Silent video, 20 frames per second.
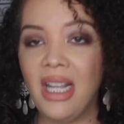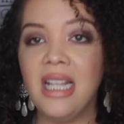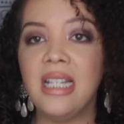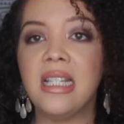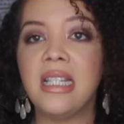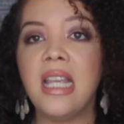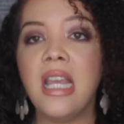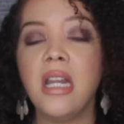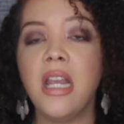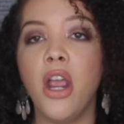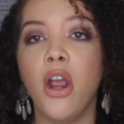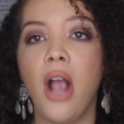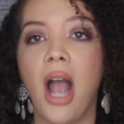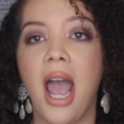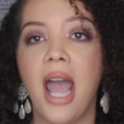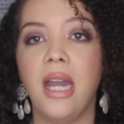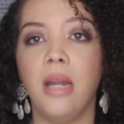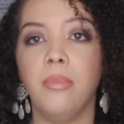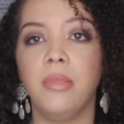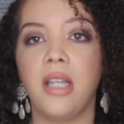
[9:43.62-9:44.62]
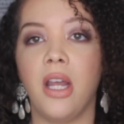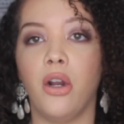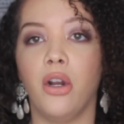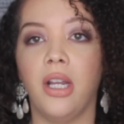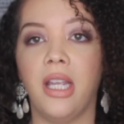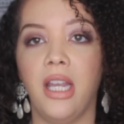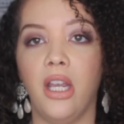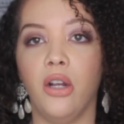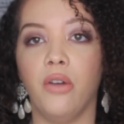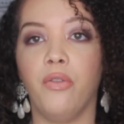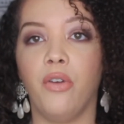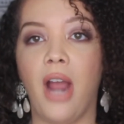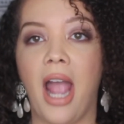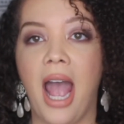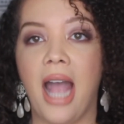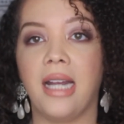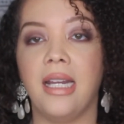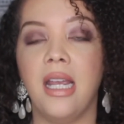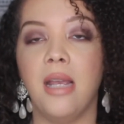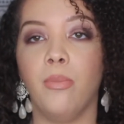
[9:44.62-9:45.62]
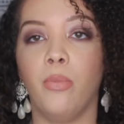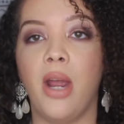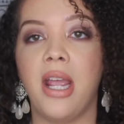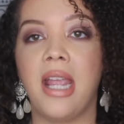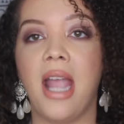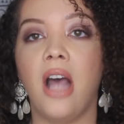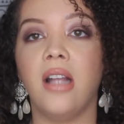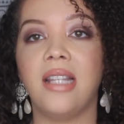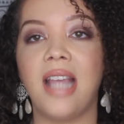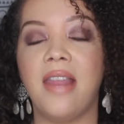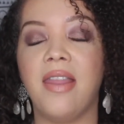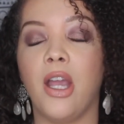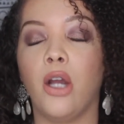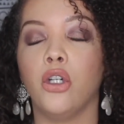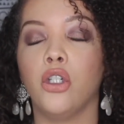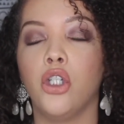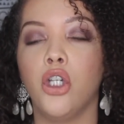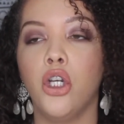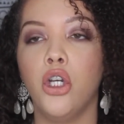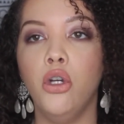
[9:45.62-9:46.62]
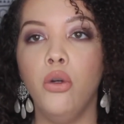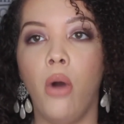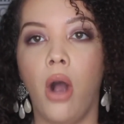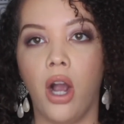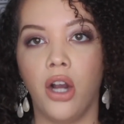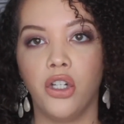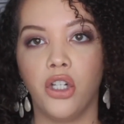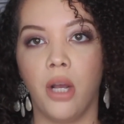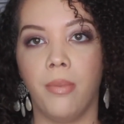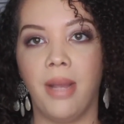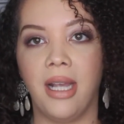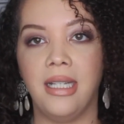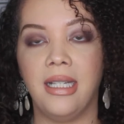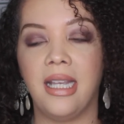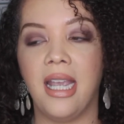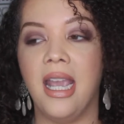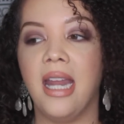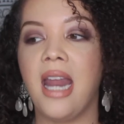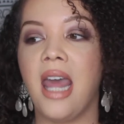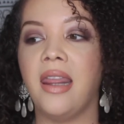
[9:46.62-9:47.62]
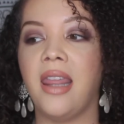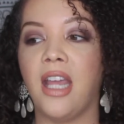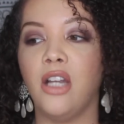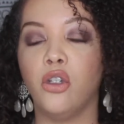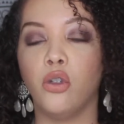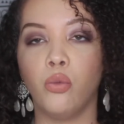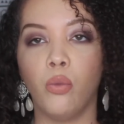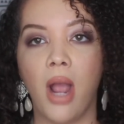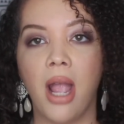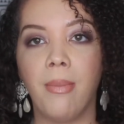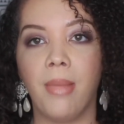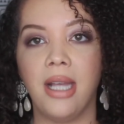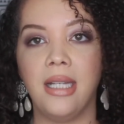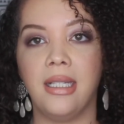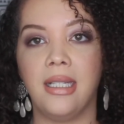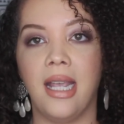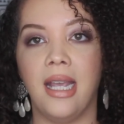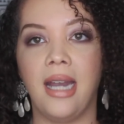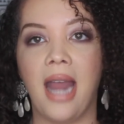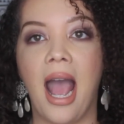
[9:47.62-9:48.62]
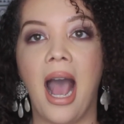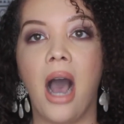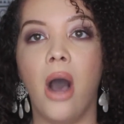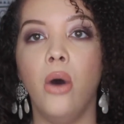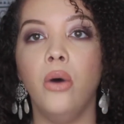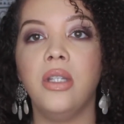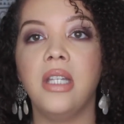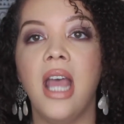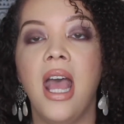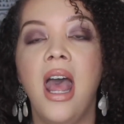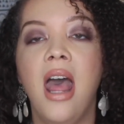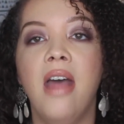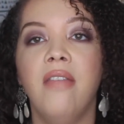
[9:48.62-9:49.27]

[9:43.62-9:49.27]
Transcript: skincare items that are geared for acne and breakouts, and they are too harsh on my skin. They dry my skin out.